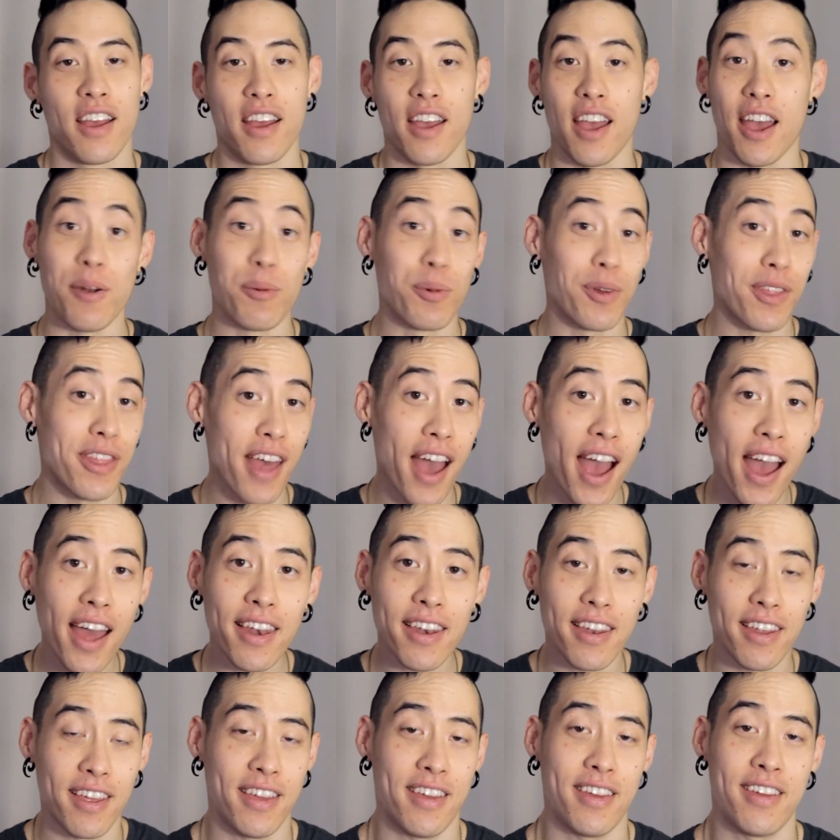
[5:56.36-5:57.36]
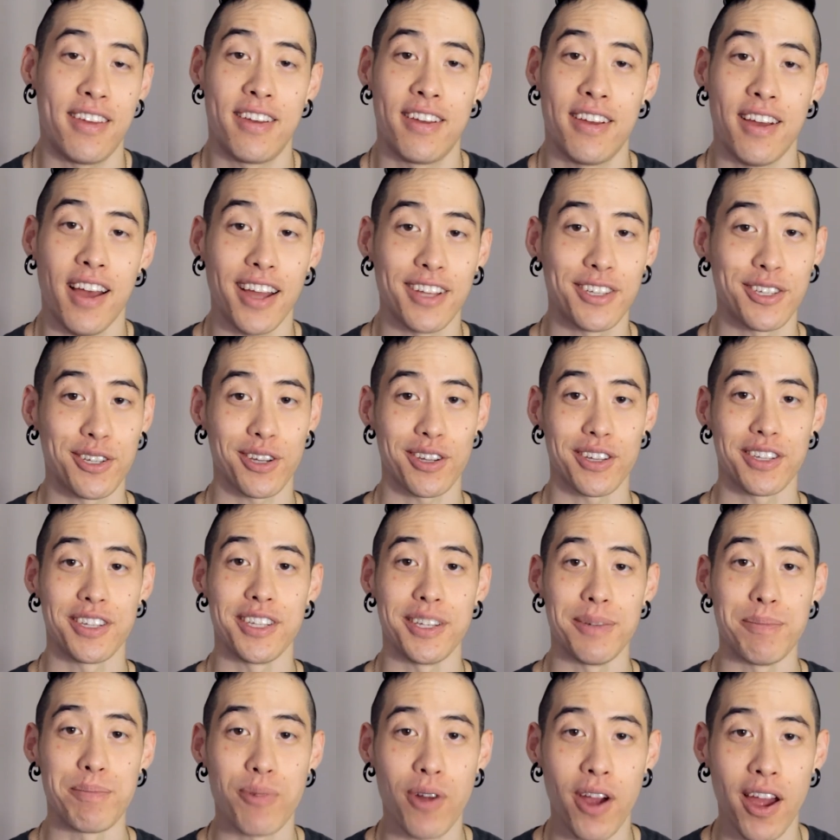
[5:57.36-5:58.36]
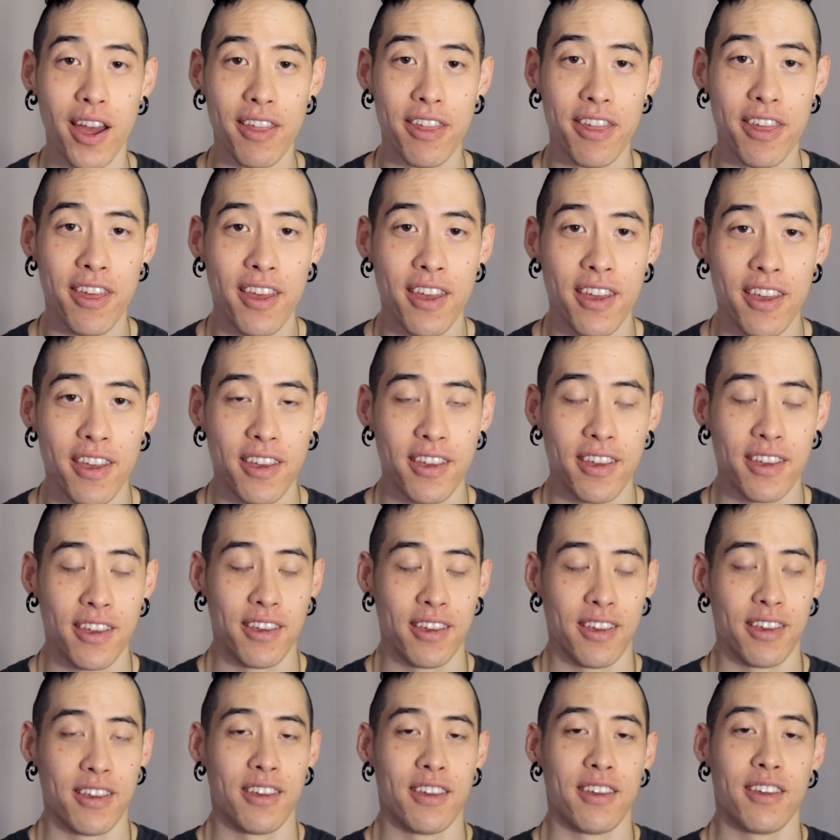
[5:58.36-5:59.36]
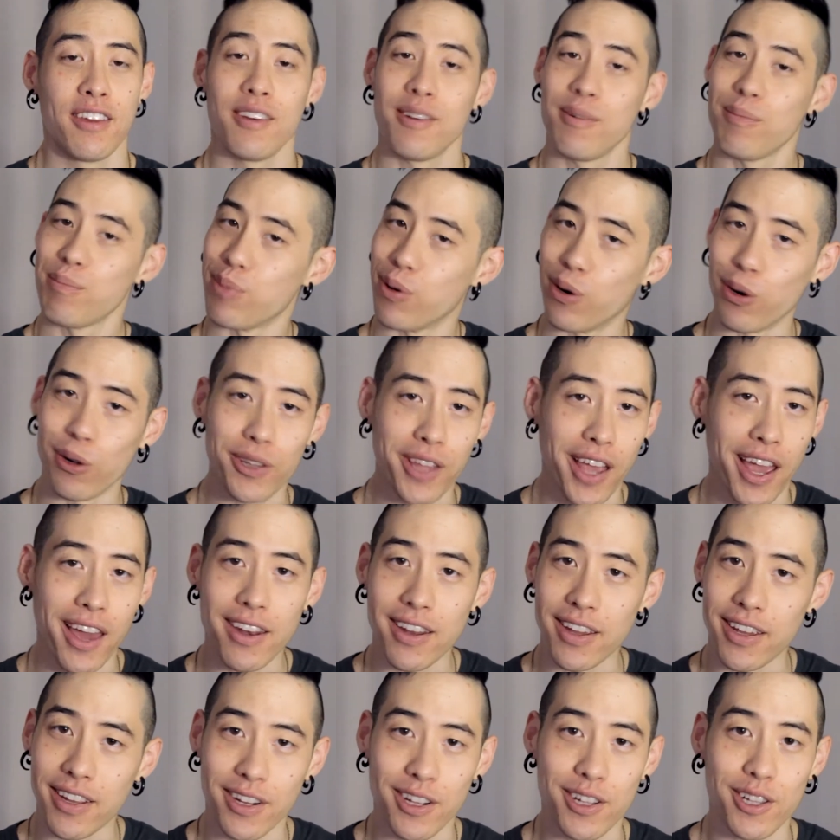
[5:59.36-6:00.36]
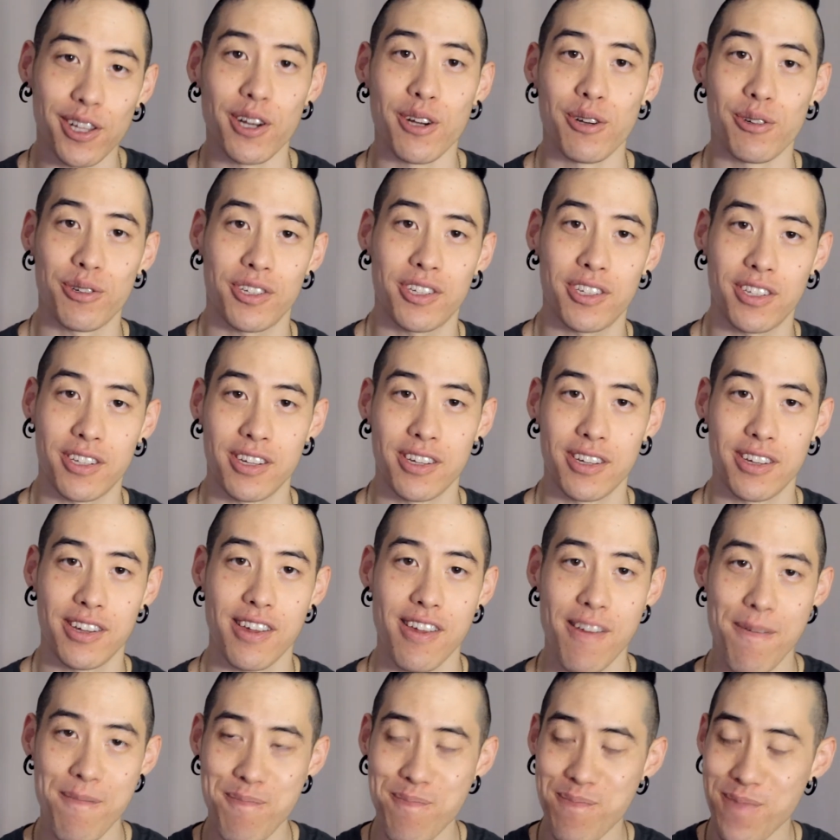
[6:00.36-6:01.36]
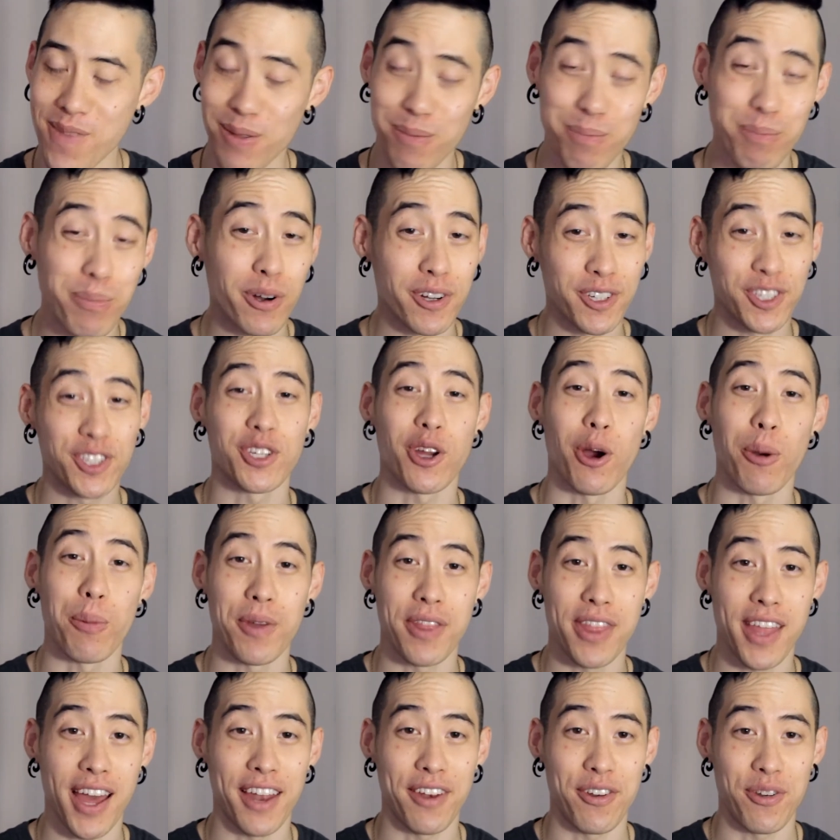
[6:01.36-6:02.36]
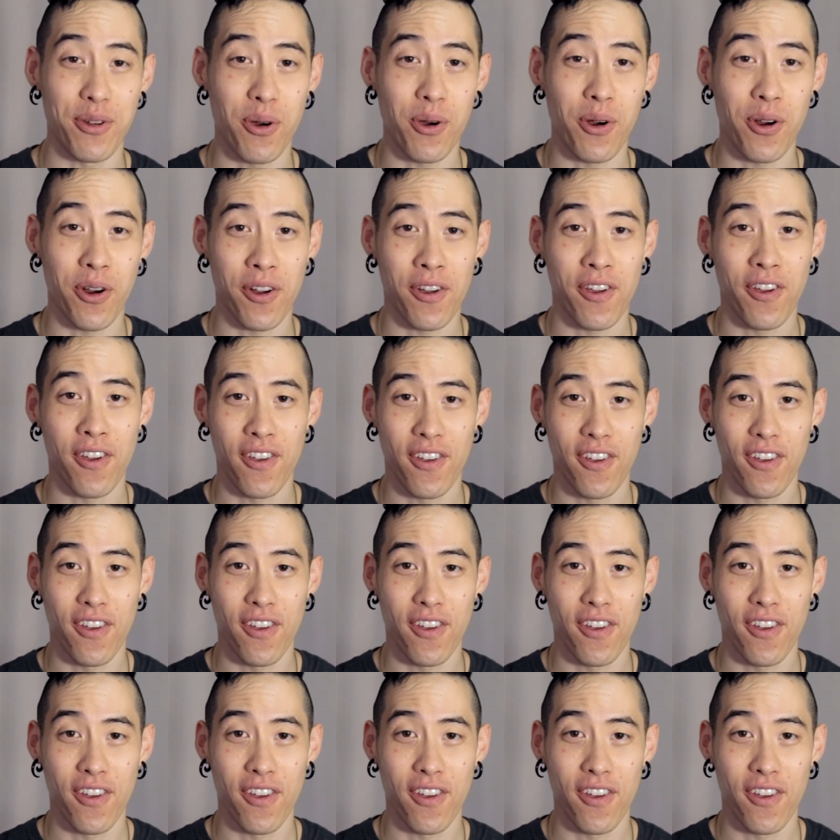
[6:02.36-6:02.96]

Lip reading: And with that, I took a deep breath, pulled Anna in close, and pushed open that door.